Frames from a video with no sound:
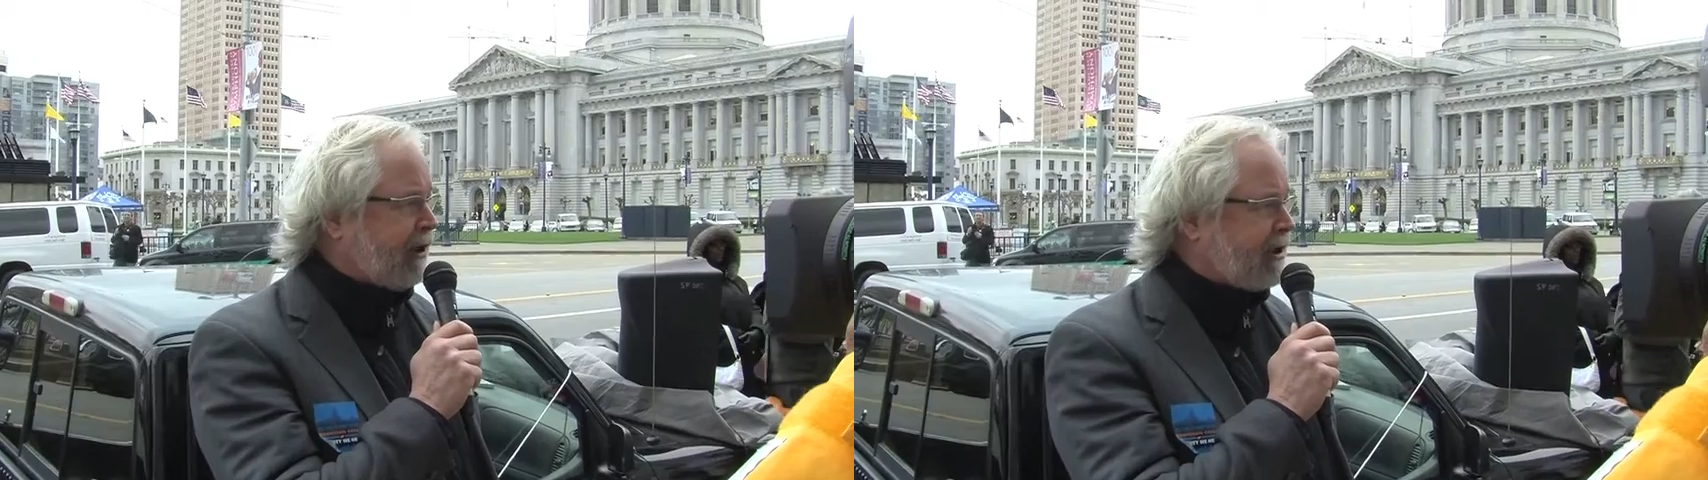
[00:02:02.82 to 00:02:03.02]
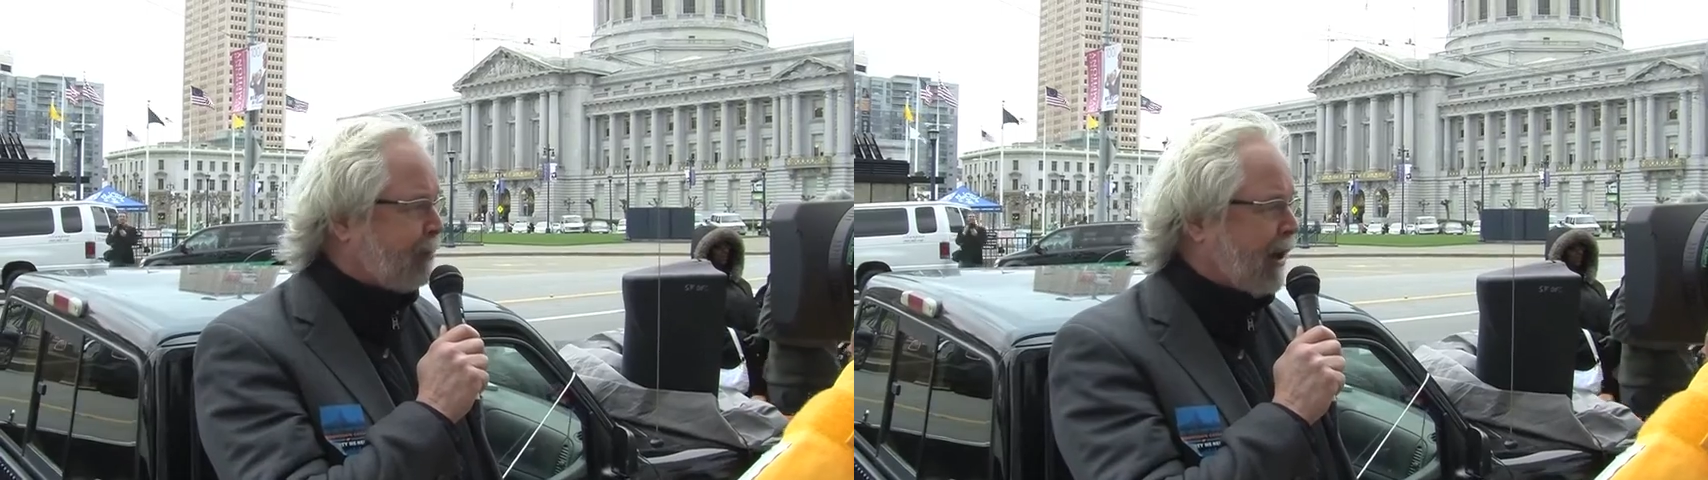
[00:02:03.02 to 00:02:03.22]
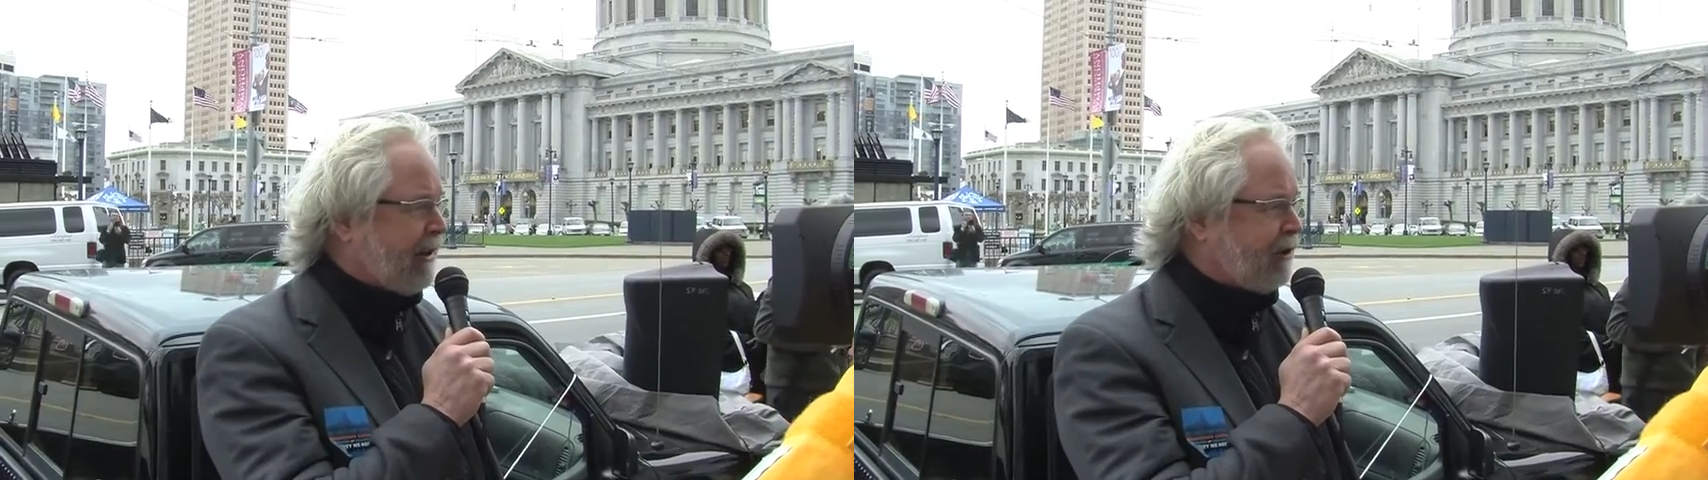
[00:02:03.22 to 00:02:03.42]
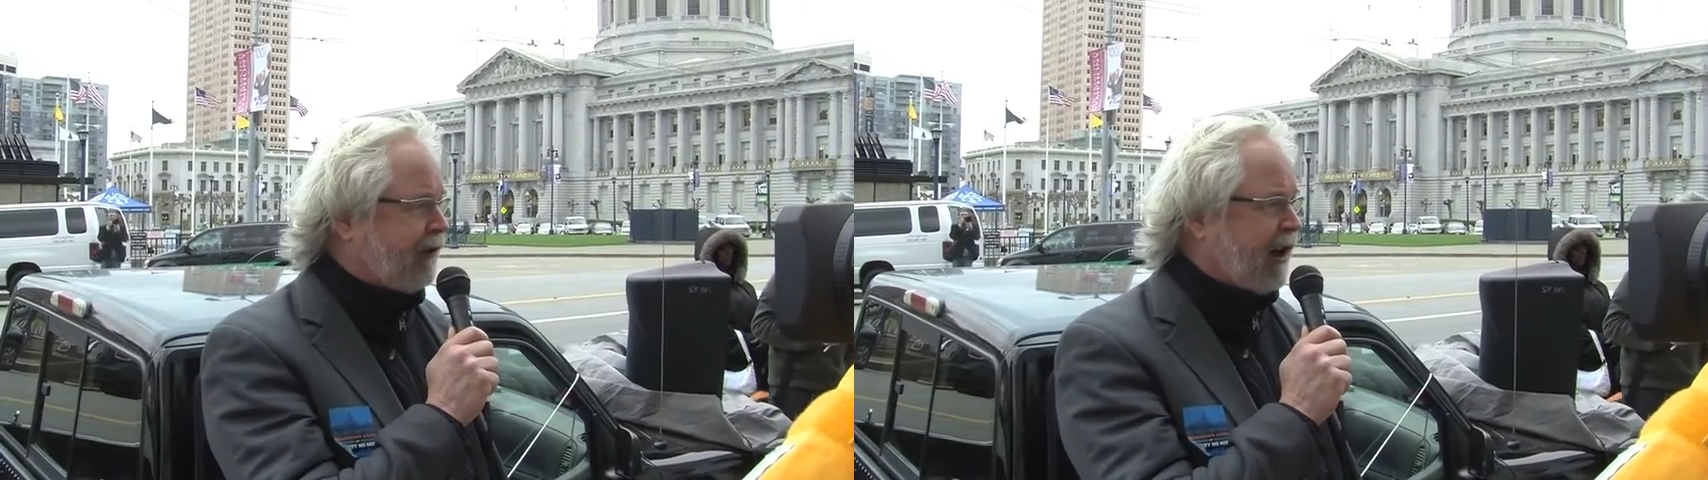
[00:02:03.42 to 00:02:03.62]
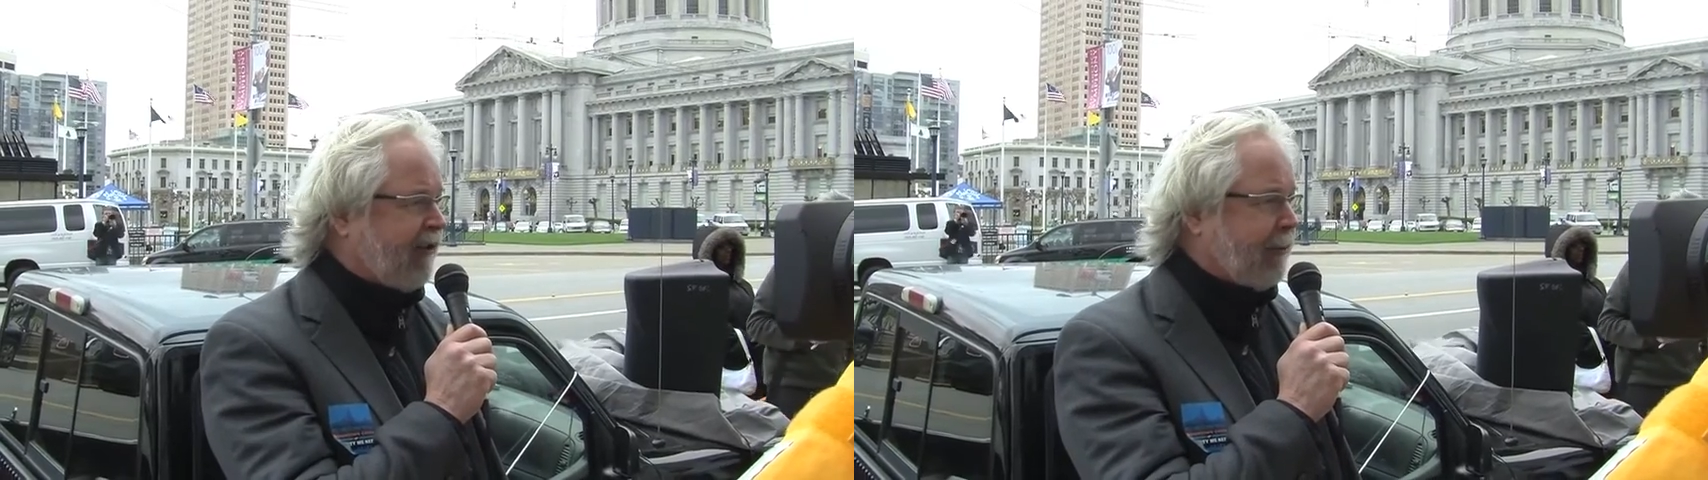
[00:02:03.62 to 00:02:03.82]
this branch
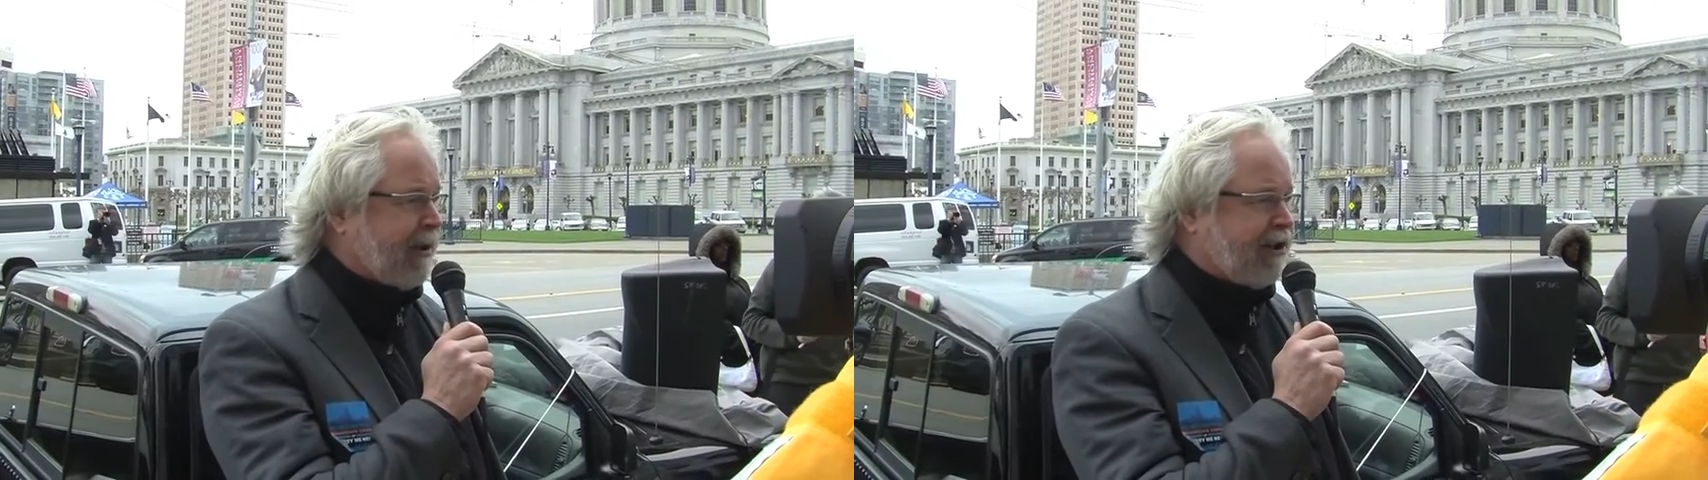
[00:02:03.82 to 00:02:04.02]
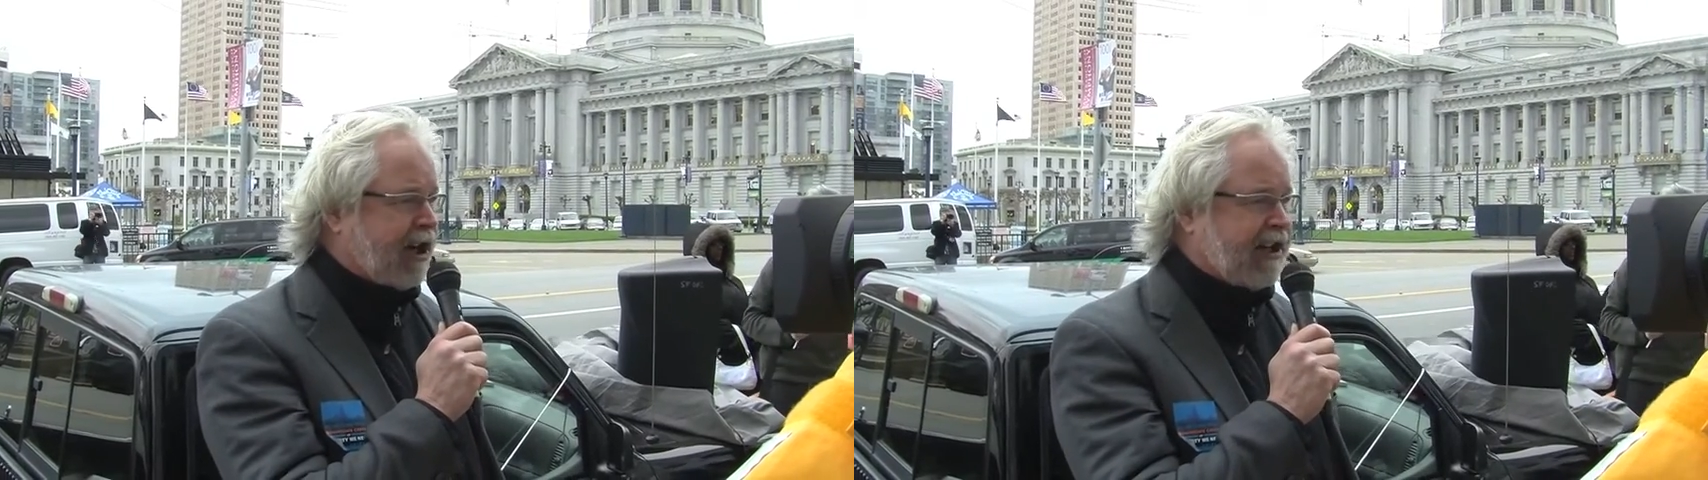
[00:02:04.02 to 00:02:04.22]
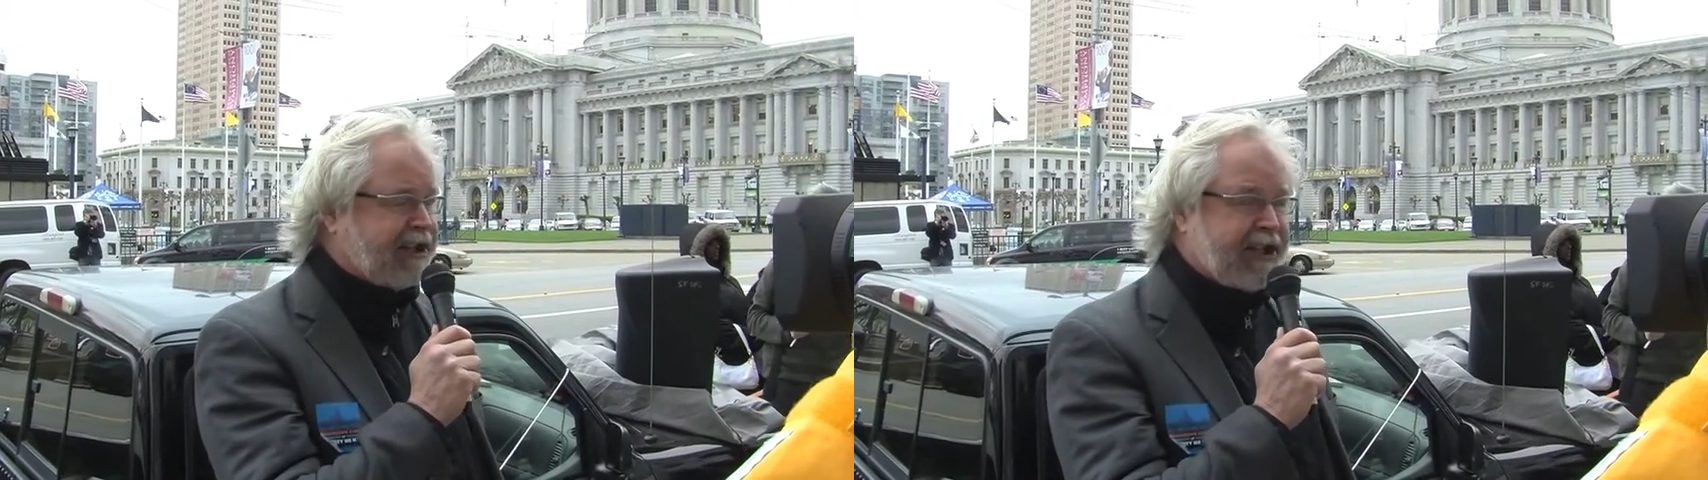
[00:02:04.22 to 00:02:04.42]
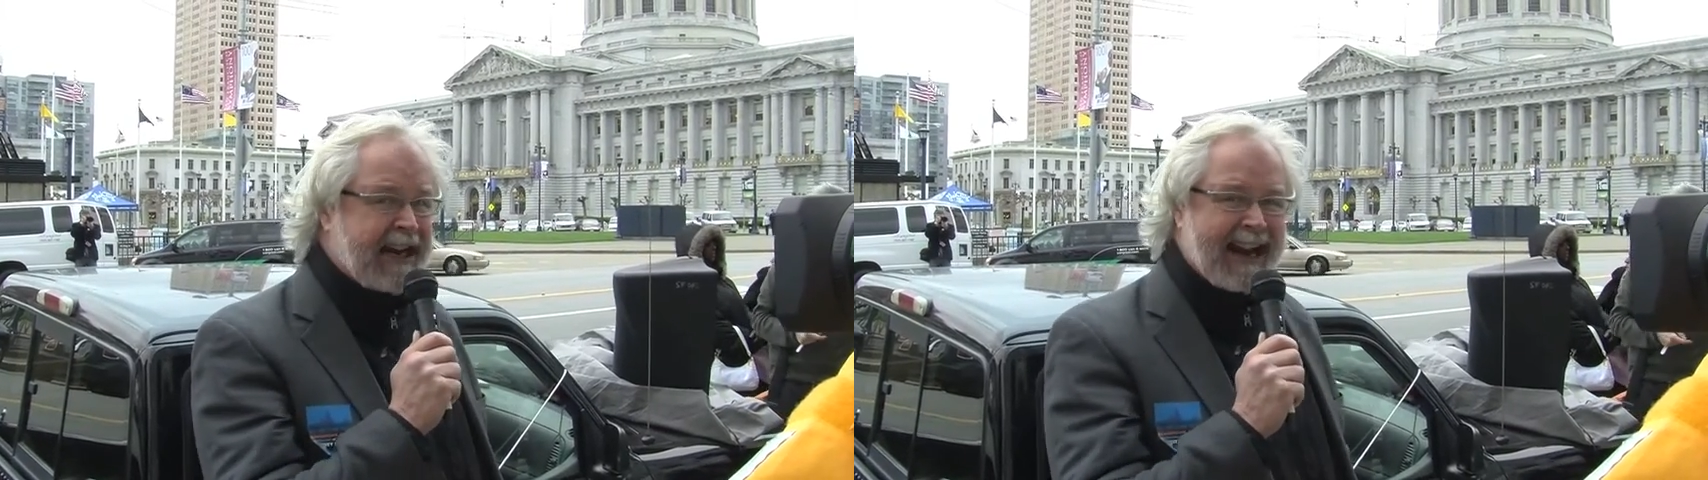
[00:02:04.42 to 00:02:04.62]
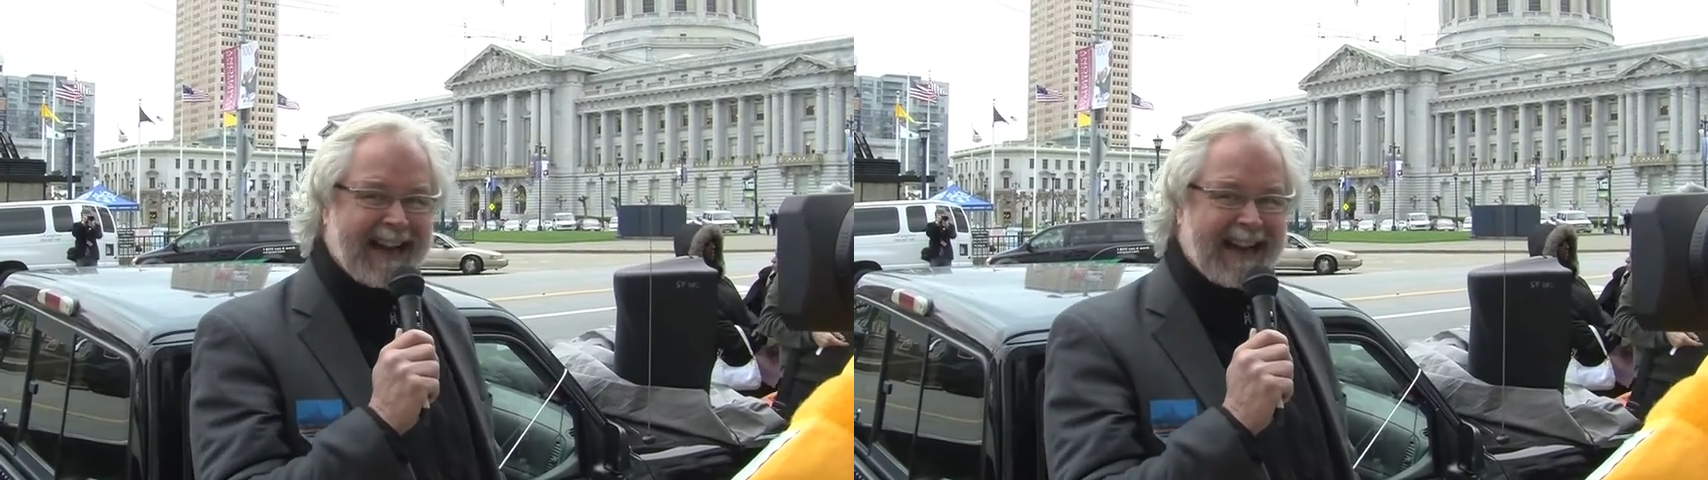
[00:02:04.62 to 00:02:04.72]
of government does,